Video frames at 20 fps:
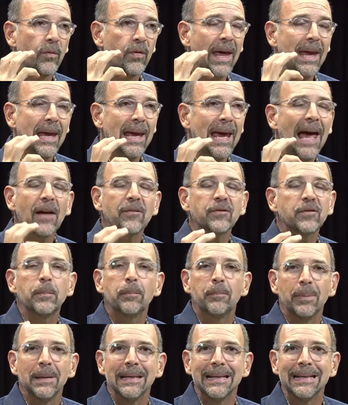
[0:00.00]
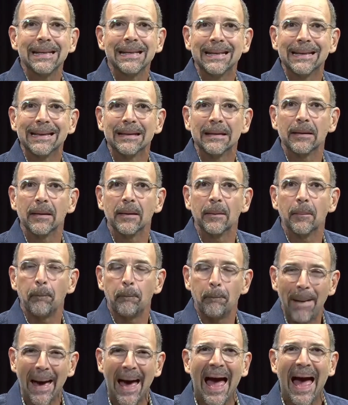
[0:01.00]
they have to be
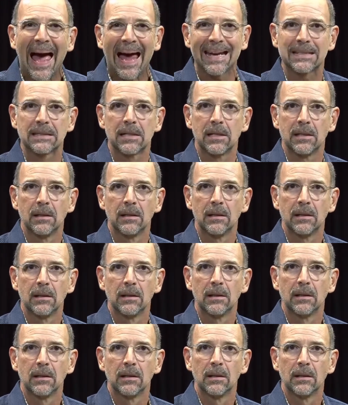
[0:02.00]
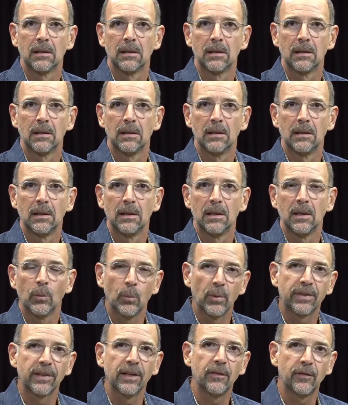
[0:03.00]
packed
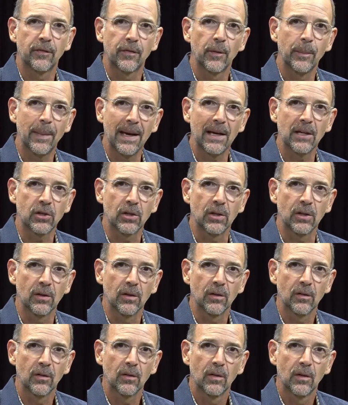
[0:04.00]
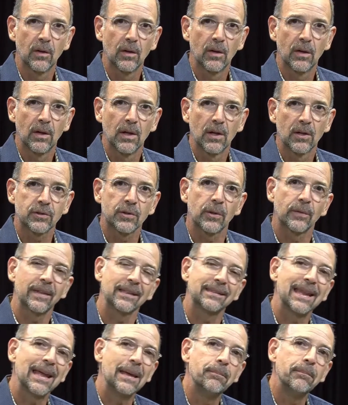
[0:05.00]
with information
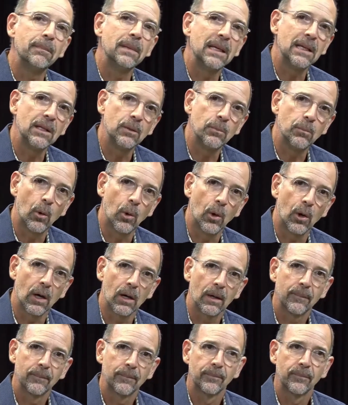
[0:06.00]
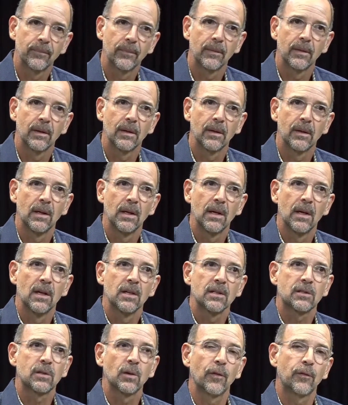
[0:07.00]
so that they mean more.
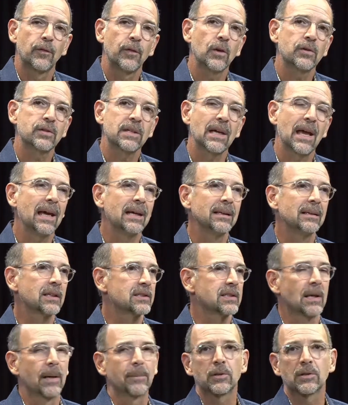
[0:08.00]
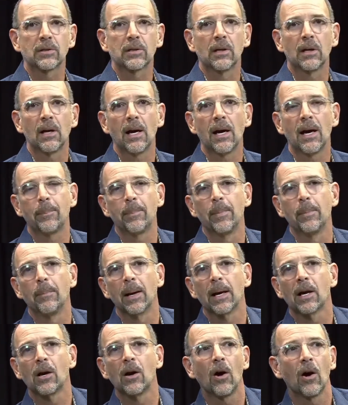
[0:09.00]
So if you say, hey, listen, I'm just going to hop
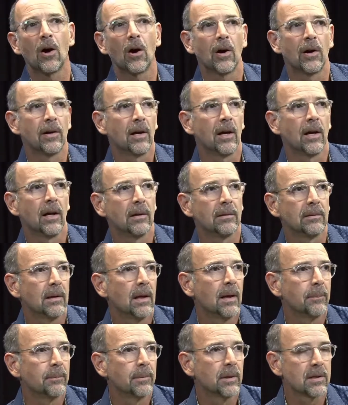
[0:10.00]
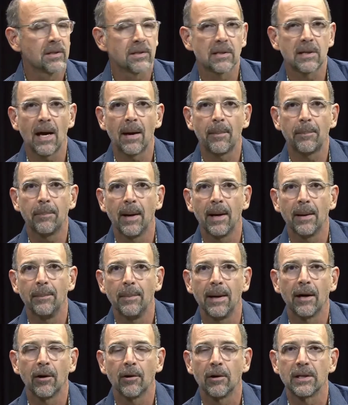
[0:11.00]
in my car and I'll, I'm going to stop
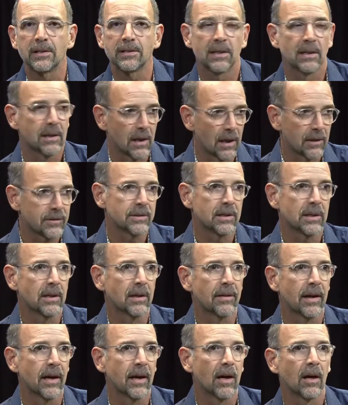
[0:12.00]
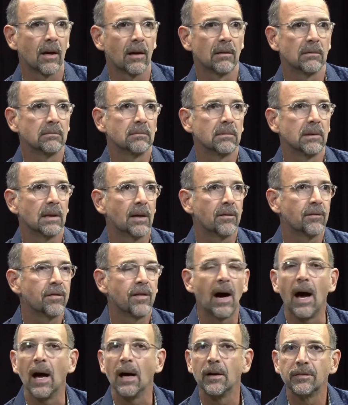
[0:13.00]
by Mary's and I'll see you there
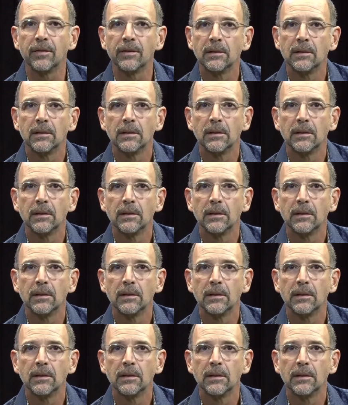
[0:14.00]
at 5.